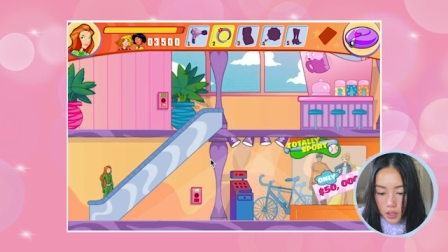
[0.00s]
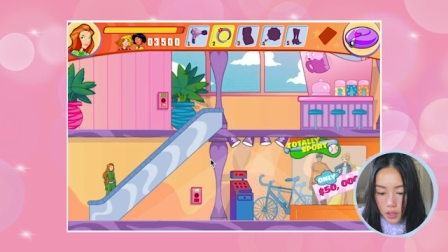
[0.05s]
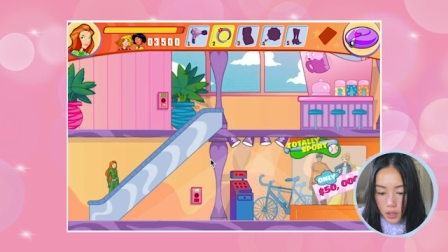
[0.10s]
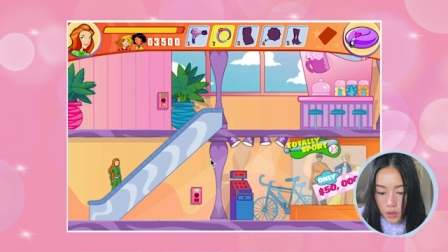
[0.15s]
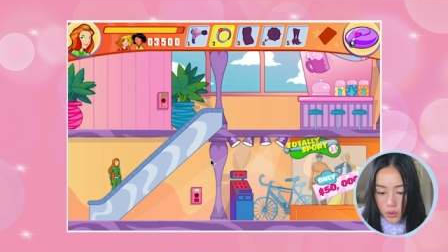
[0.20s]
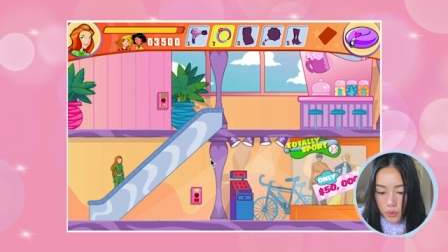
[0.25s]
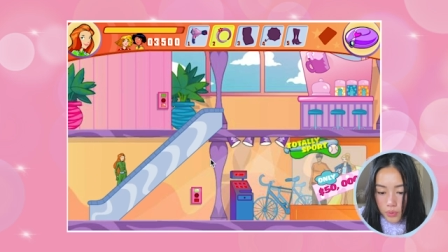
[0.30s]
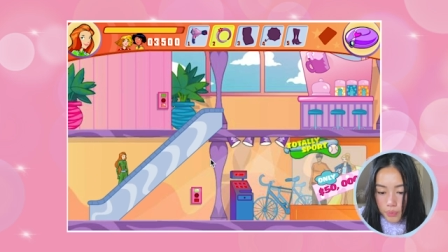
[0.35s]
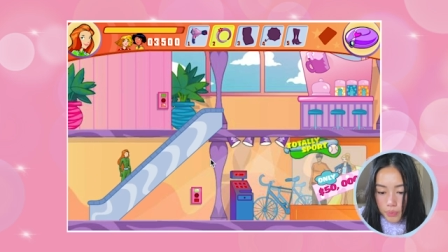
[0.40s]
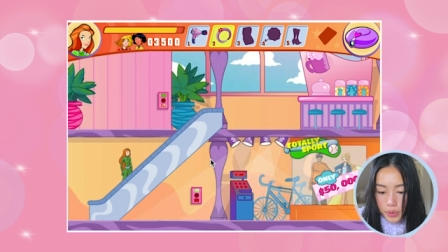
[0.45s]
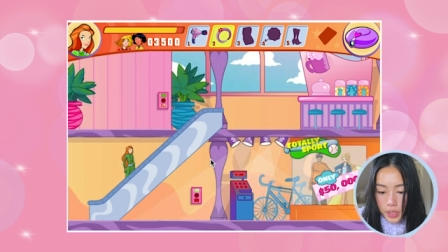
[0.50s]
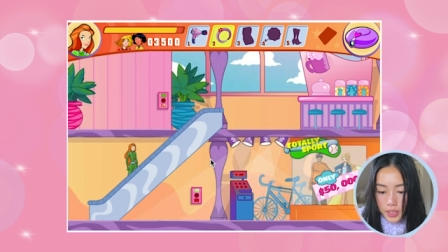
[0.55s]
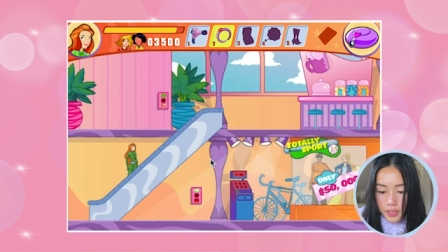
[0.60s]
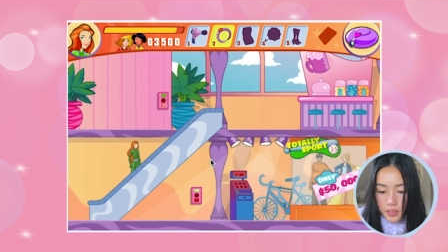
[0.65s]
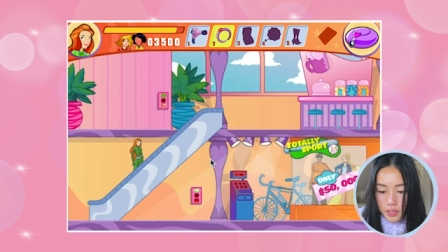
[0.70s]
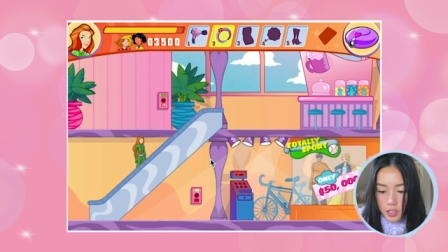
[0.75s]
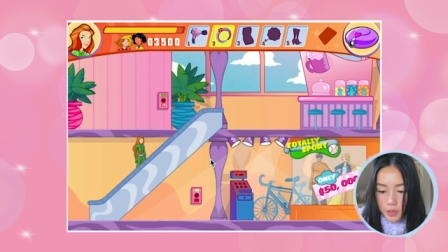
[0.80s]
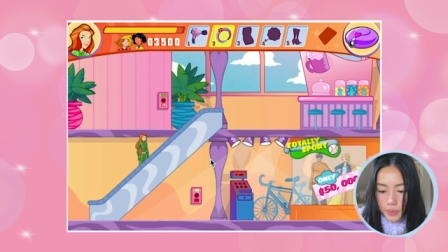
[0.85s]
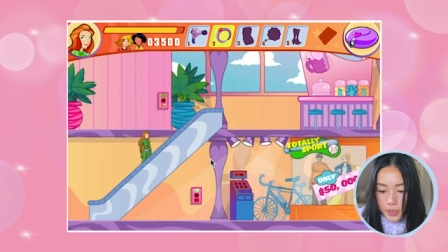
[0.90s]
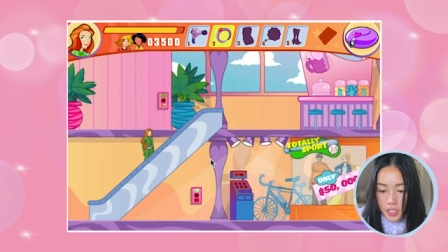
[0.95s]
Oh, press
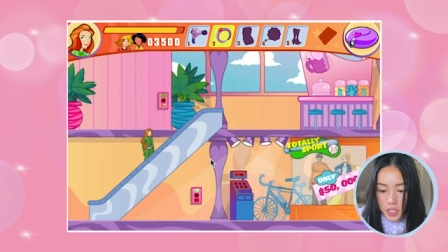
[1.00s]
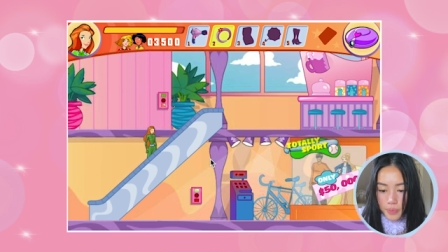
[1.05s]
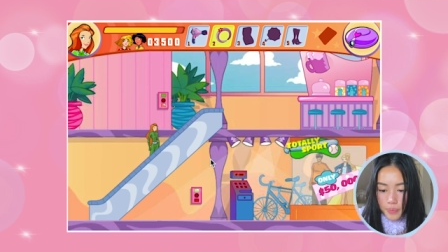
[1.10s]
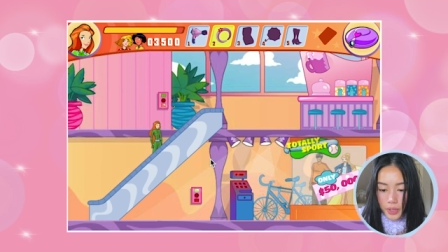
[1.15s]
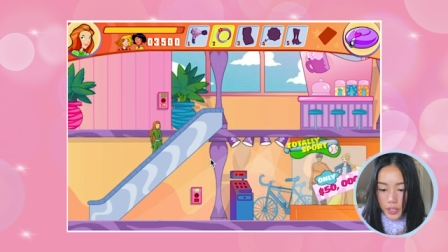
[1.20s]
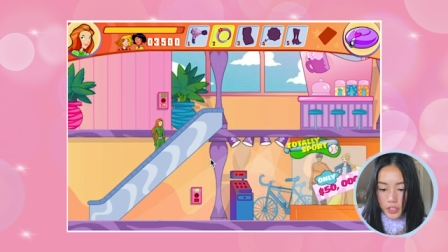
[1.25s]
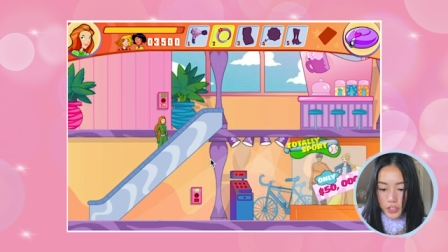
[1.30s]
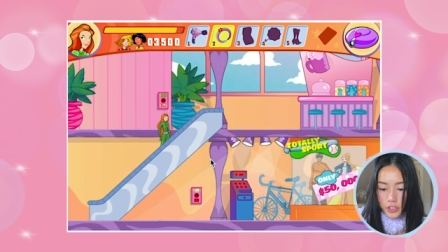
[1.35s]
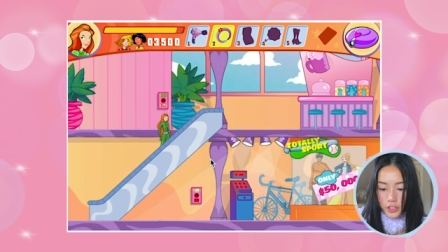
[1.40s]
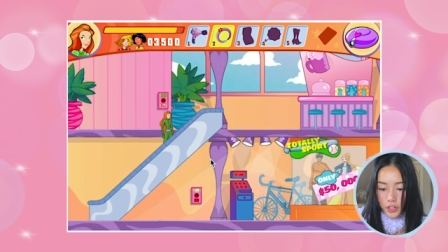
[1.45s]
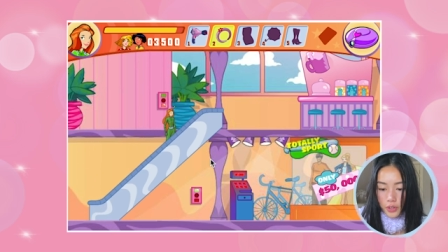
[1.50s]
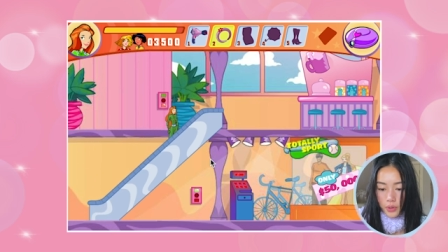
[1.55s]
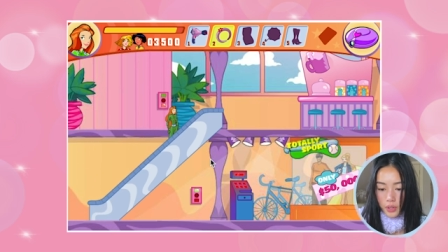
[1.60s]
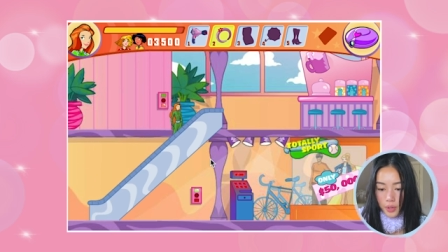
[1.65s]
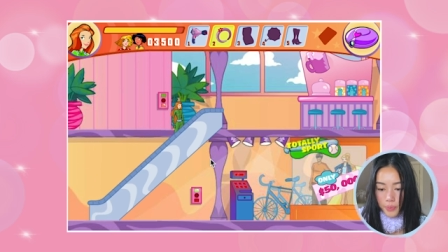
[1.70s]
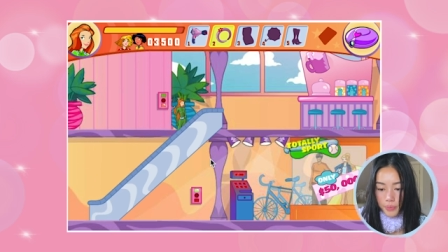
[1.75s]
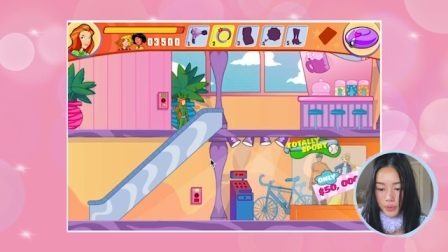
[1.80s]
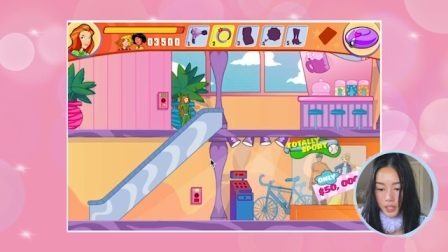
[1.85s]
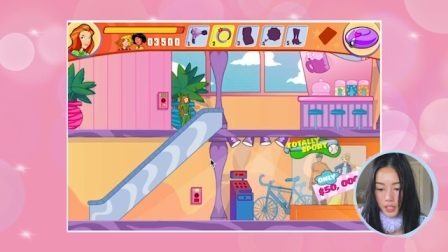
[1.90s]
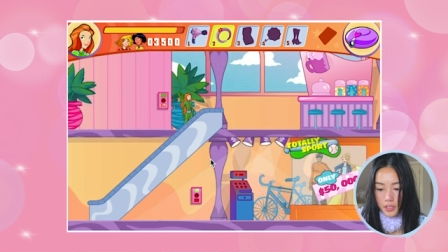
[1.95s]
the space bar to go
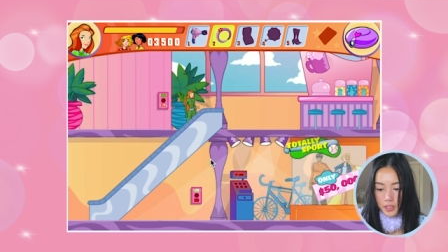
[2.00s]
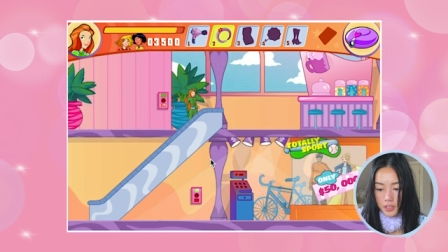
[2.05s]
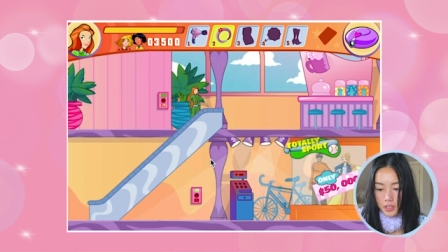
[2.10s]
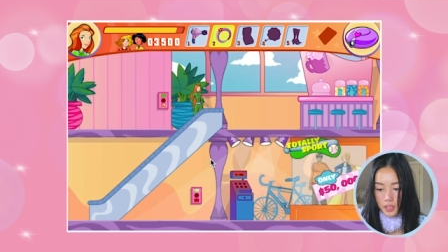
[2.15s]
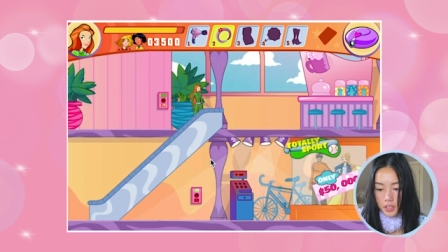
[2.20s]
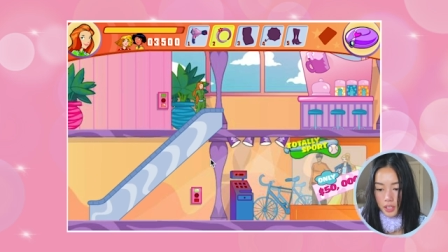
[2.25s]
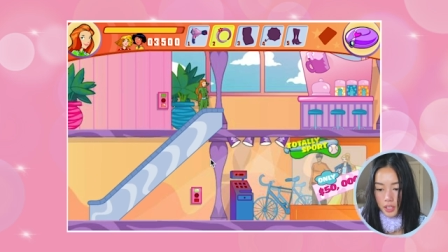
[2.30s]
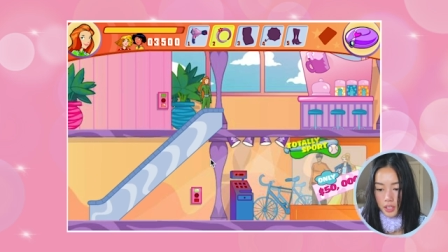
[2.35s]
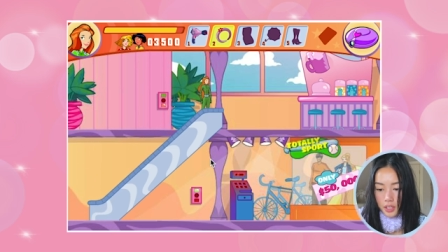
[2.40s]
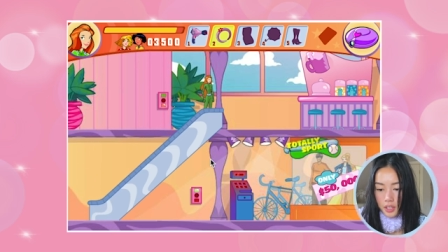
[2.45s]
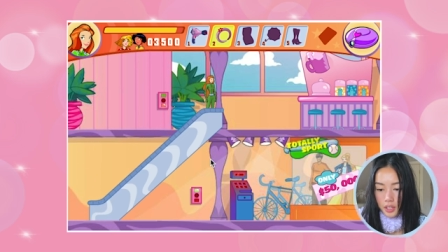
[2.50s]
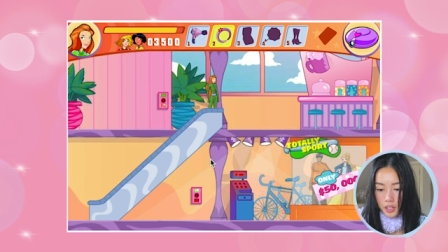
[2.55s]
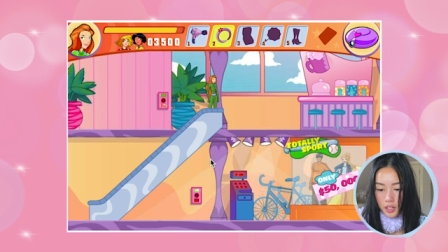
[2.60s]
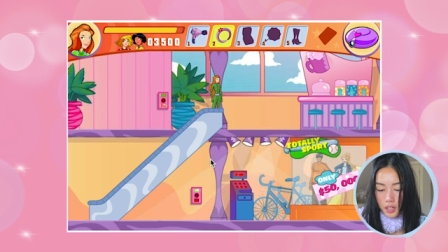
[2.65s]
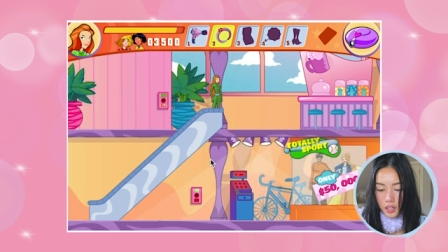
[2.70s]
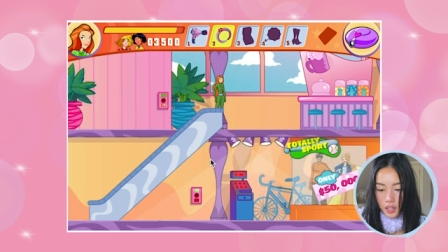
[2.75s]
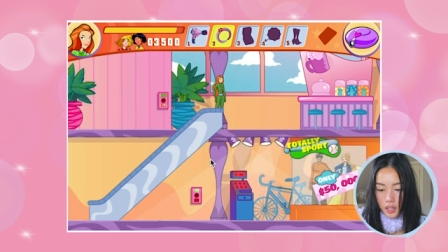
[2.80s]
up the escalator.